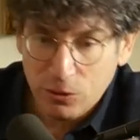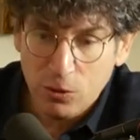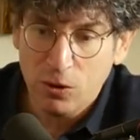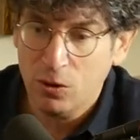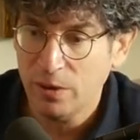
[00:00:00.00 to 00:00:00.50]

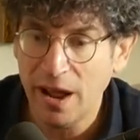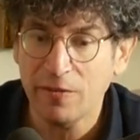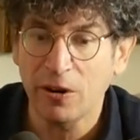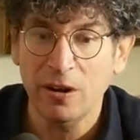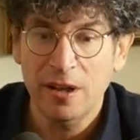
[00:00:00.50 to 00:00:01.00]
Google,
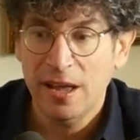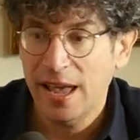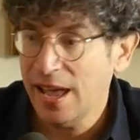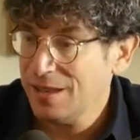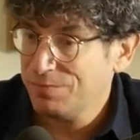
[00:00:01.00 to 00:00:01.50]
whatever
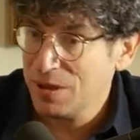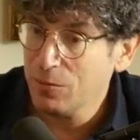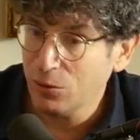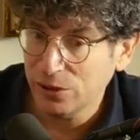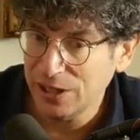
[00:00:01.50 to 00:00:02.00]
and
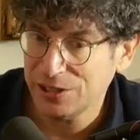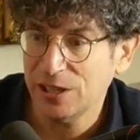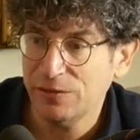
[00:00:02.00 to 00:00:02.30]
people will listen.